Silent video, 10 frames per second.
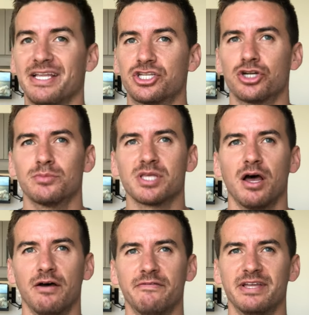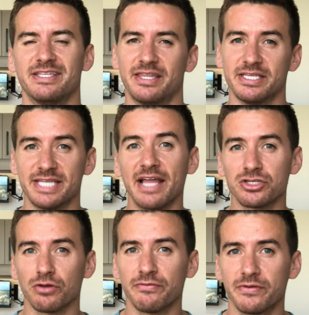in terms of the
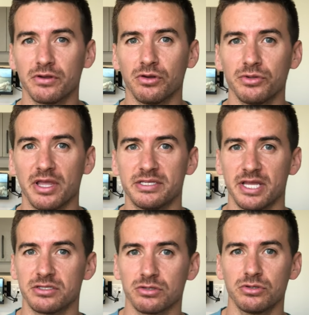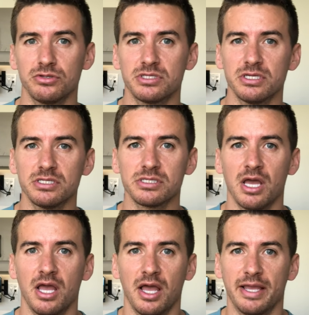dental field and dental uses,